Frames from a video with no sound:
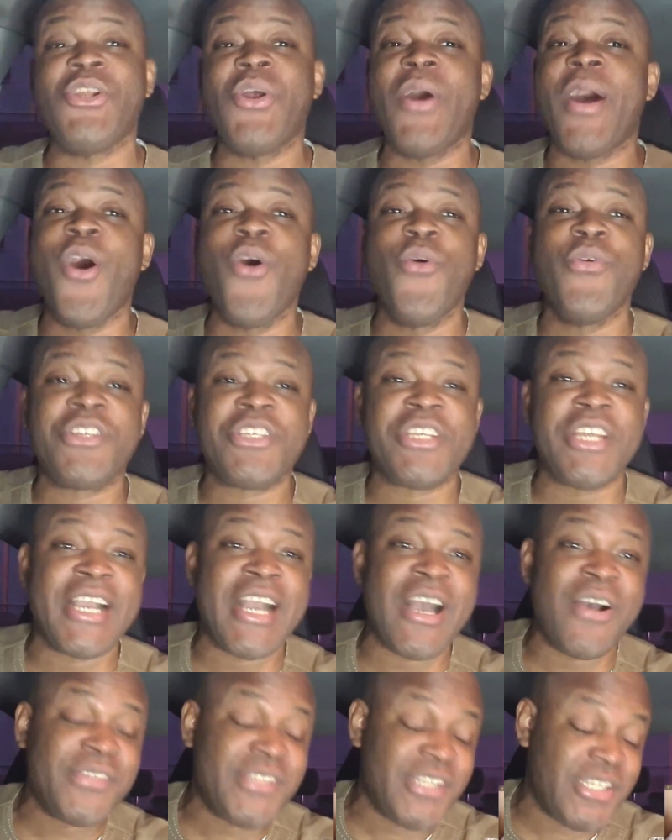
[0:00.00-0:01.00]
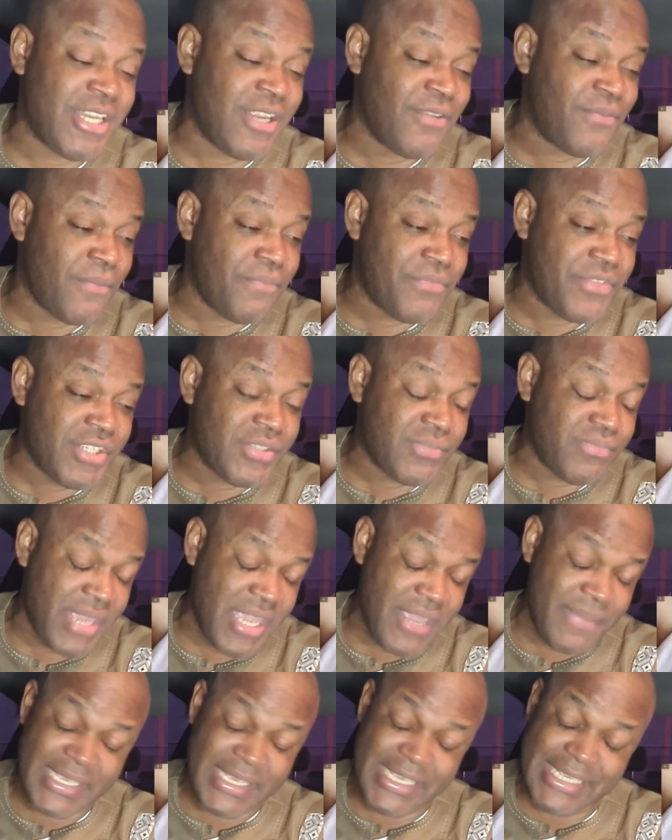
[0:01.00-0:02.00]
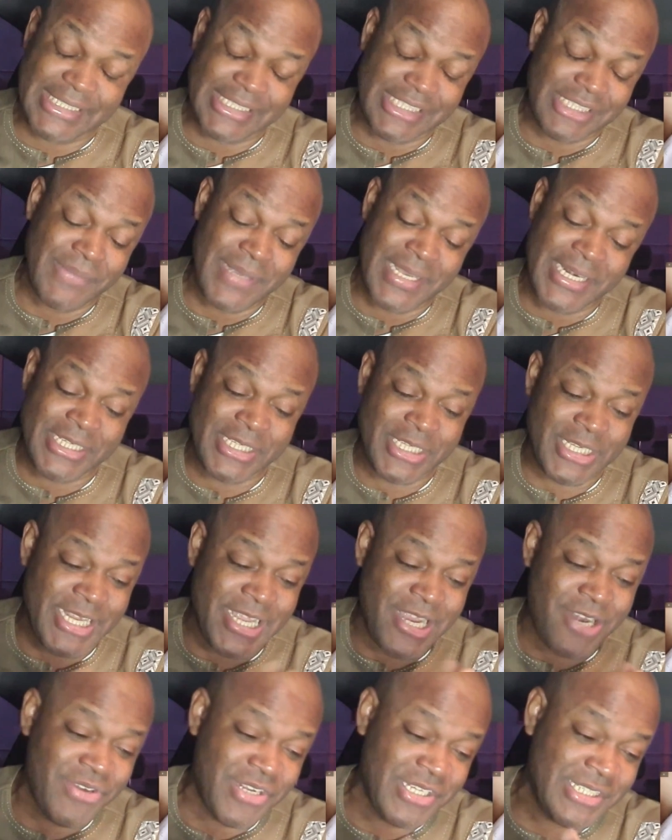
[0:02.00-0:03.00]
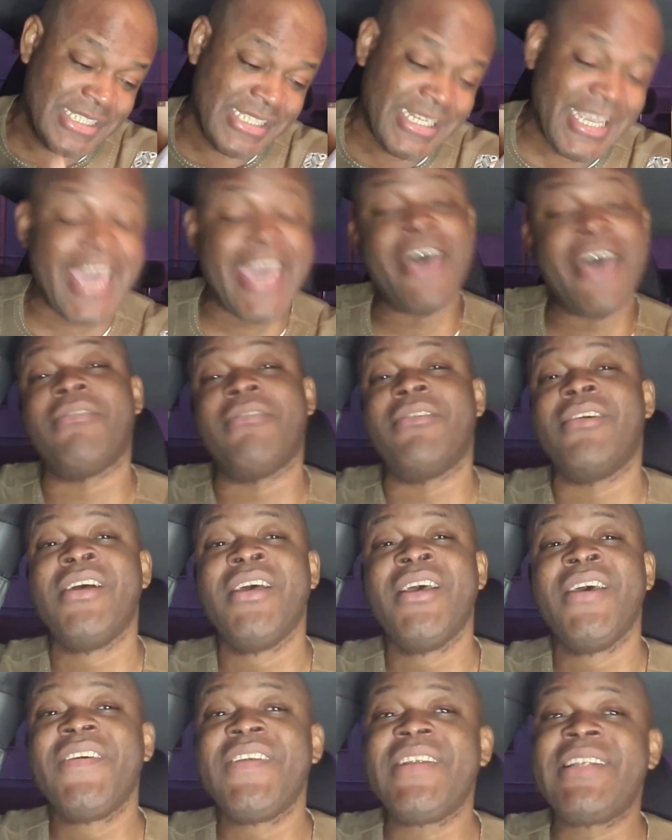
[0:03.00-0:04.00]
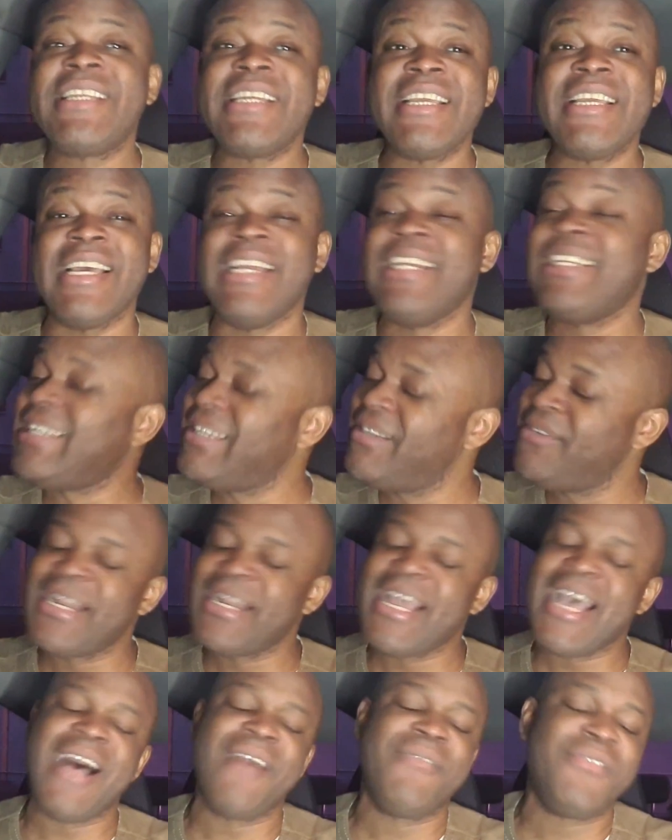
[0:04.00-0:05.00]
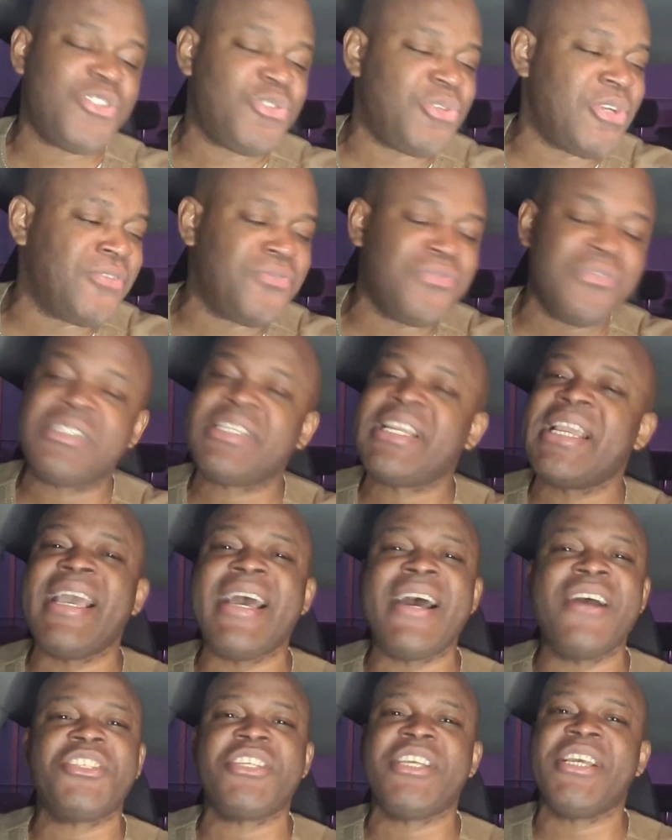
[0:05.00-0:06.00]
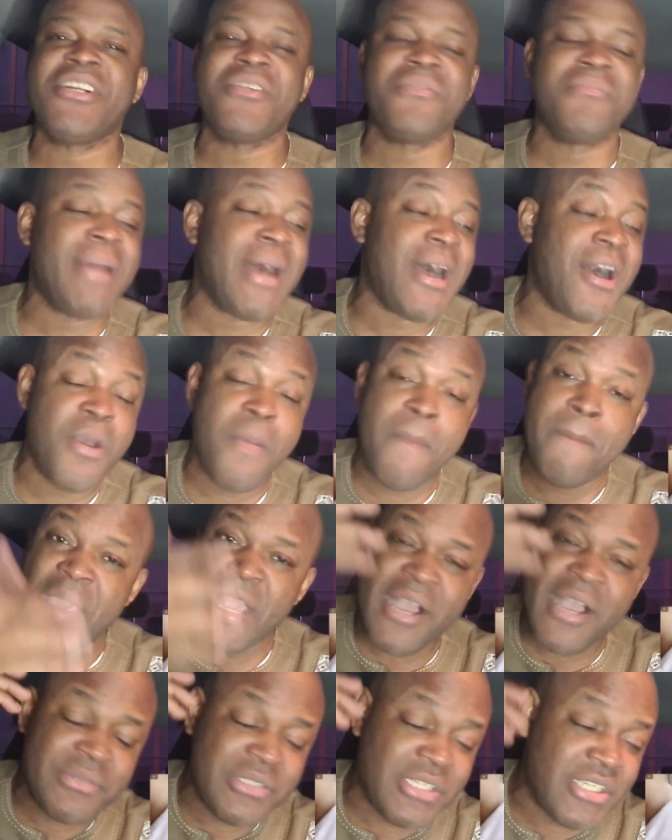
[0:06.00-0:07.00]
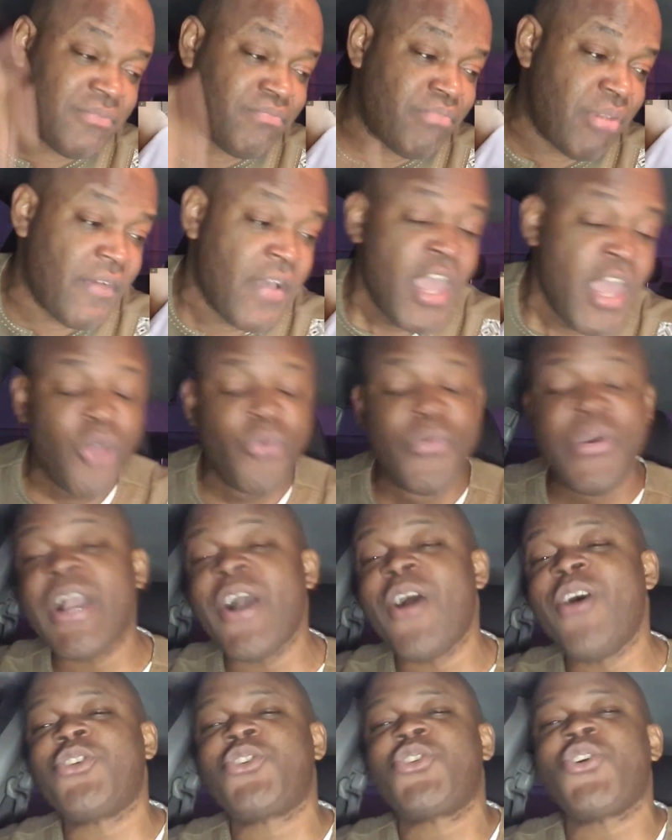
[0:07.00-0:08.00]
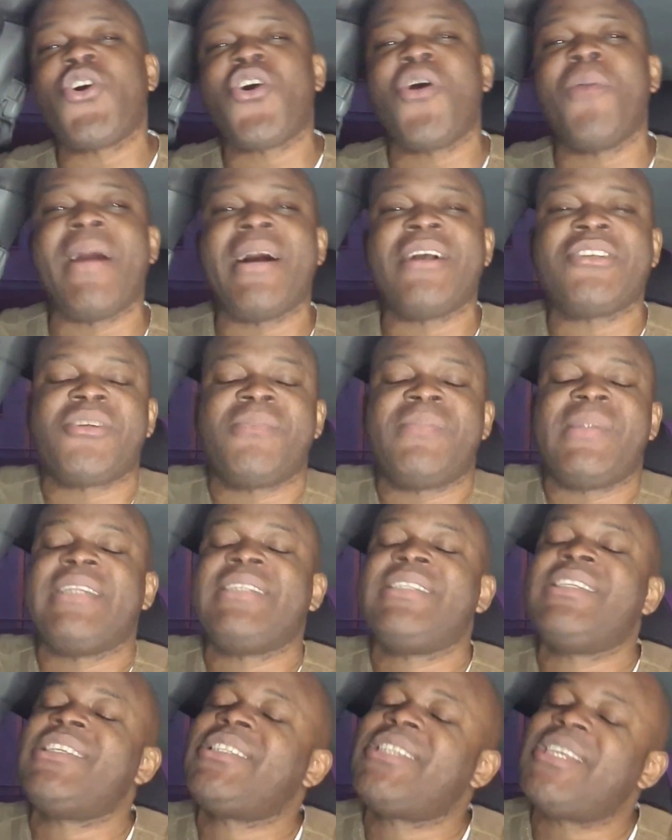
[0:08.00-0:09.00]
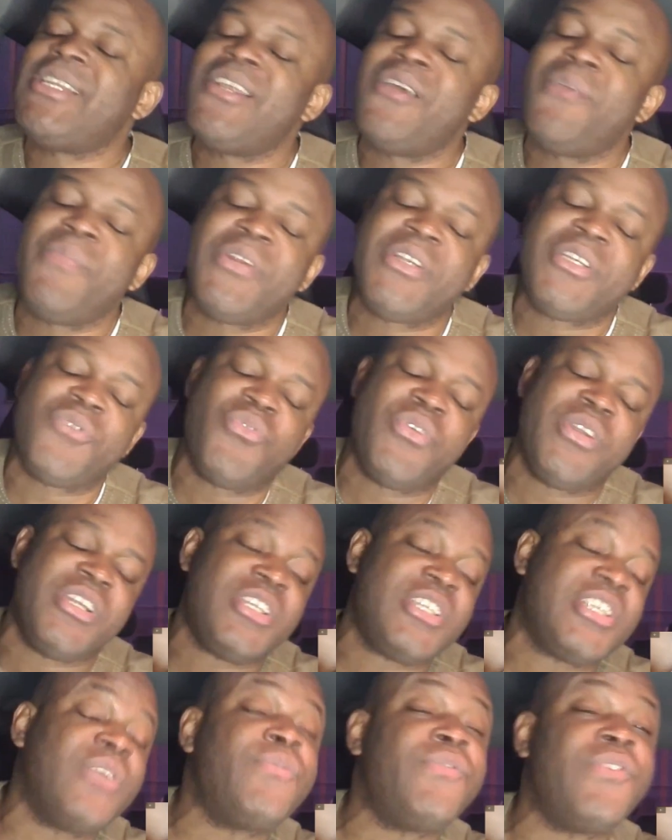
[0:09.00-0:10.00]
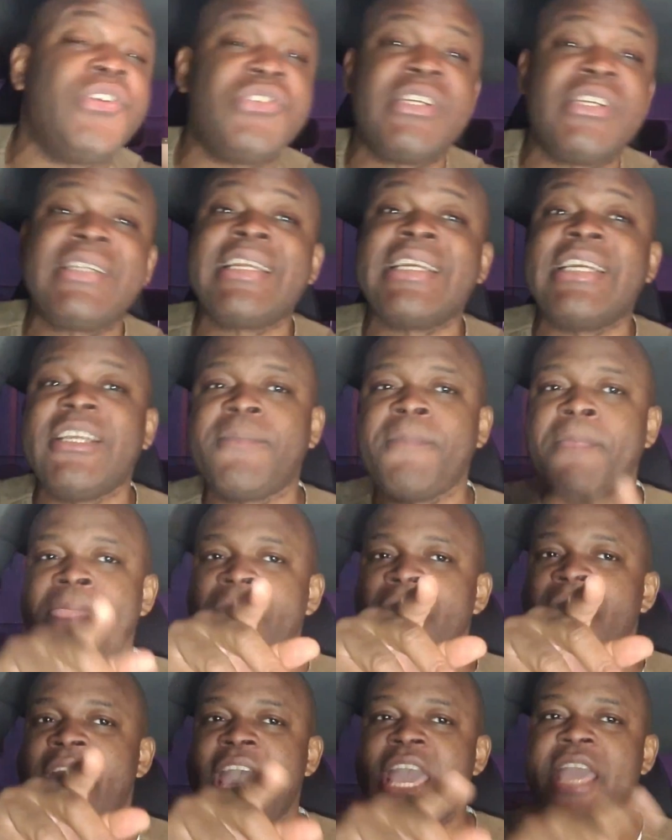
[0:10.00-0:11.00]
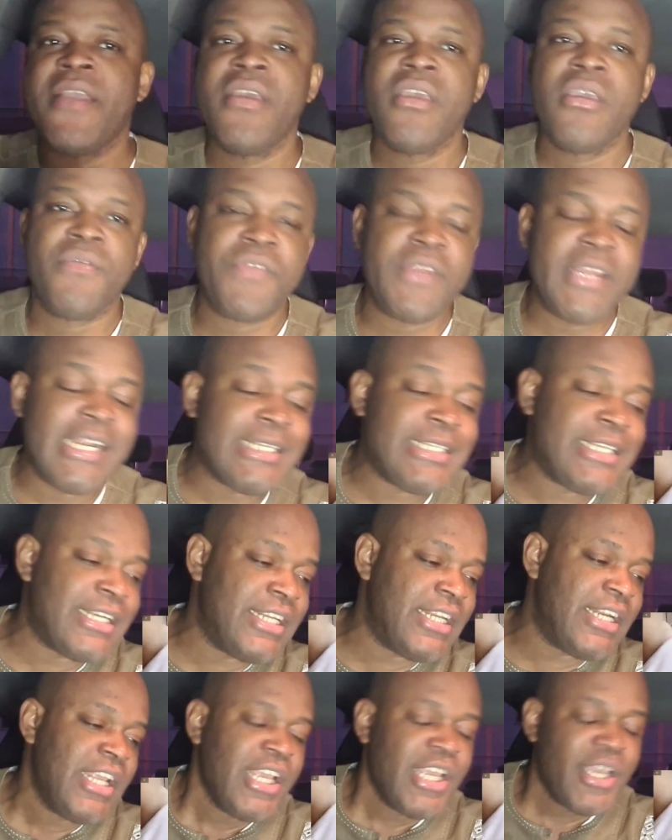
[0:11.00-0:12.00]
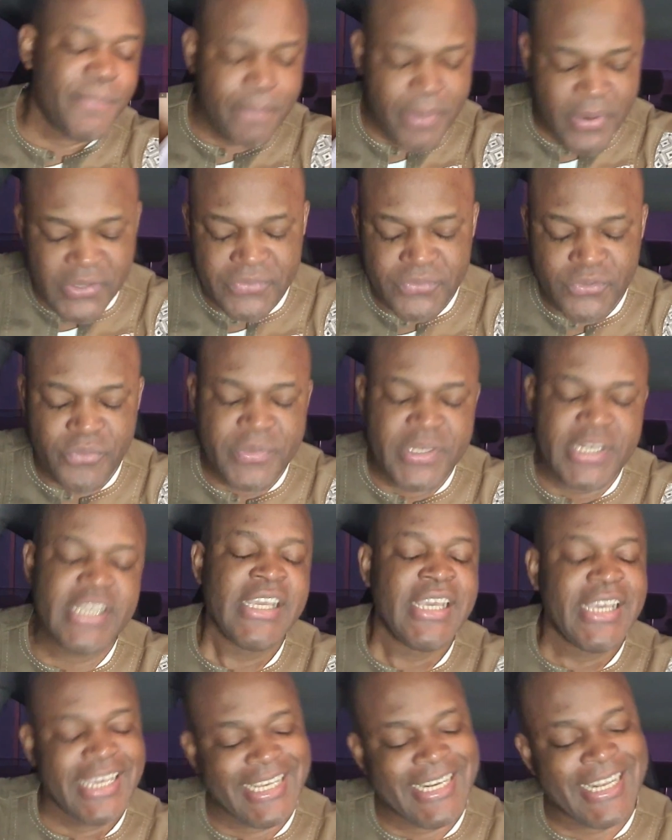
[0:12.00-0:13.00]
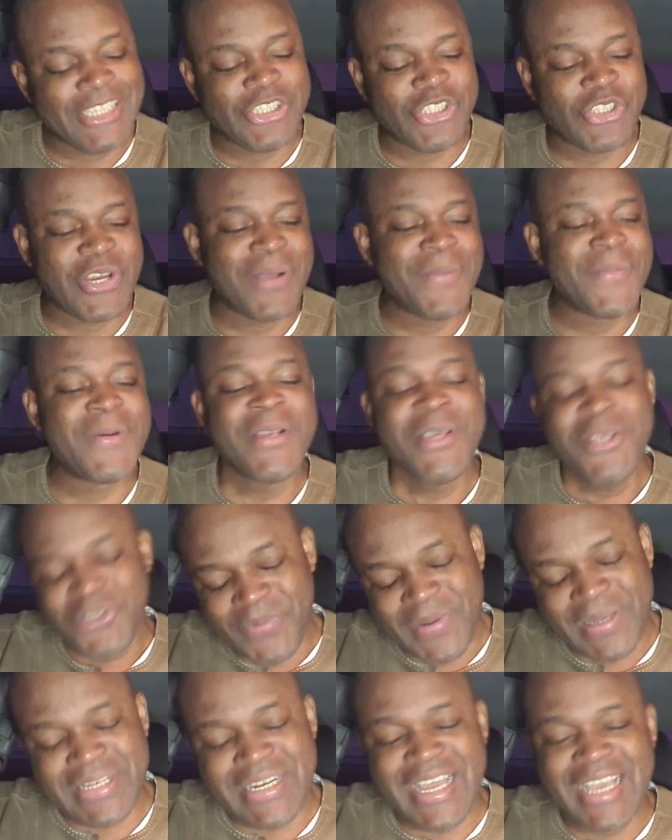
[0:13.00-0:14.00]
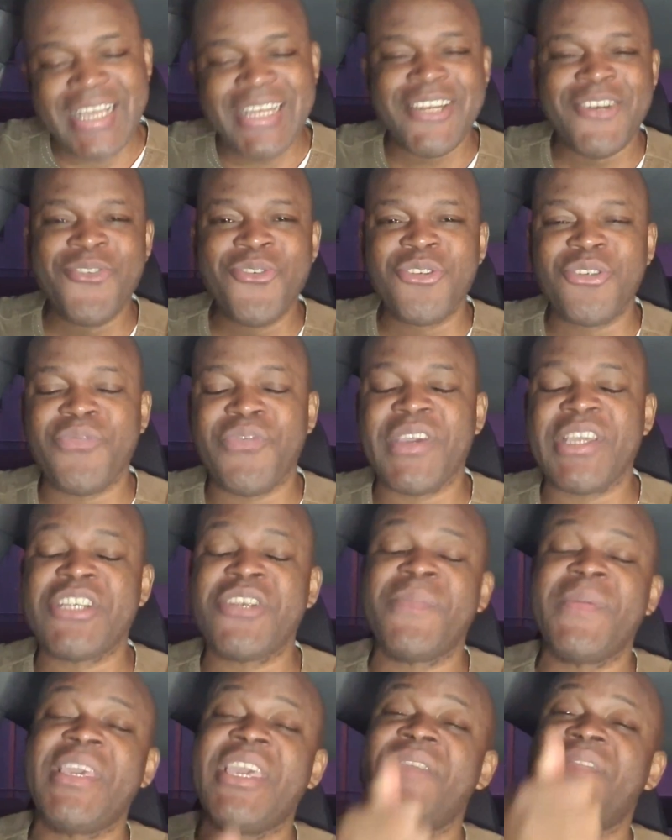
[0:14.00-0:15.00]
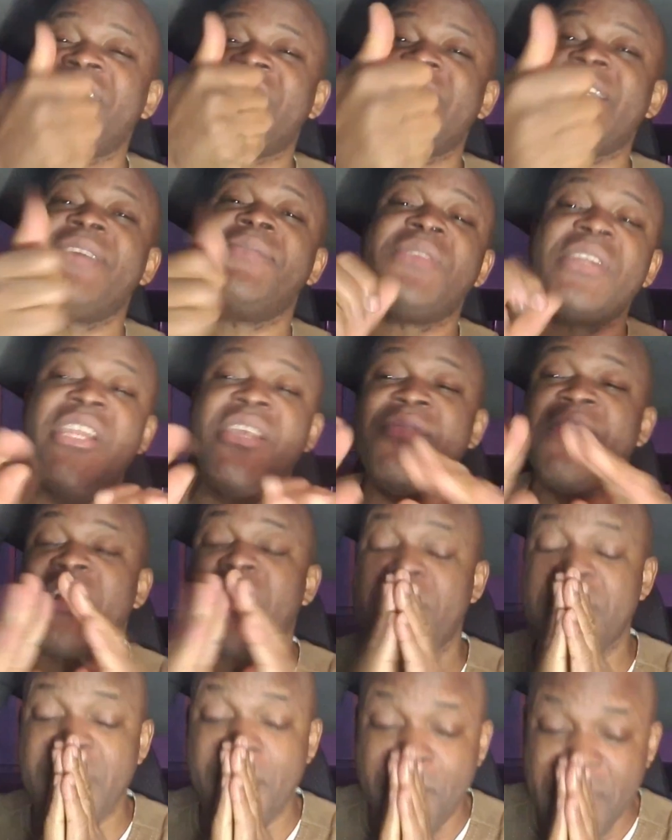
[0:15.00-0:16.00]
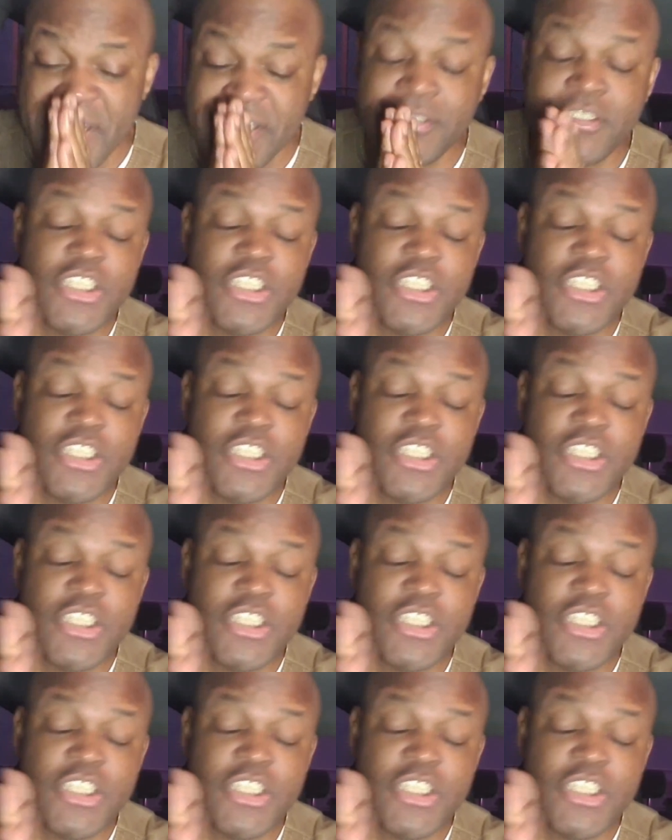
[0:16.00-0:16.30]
know I always check out this thing from this man because this man is hilarious as hell. Day, and then when I have a stressful day, I check them out. Big up to the brother. We gonna talk about something like this celebrity with a difference. You did. Hey, if you're not done it, pause for a minute, hit that subscribe button, smash the like and the notification, and give us a thumbs up, leave a comment, and please